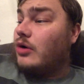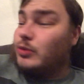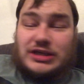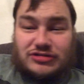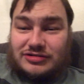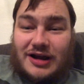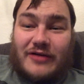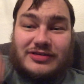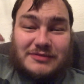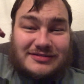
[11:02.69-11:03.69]

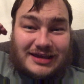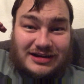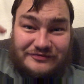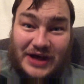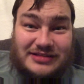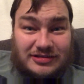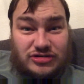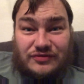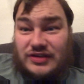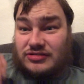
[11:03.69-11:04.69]
Sontarans must take advantage
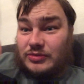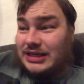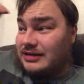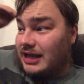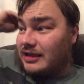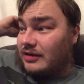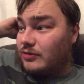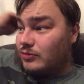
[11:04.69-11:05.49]
of this so we can, like,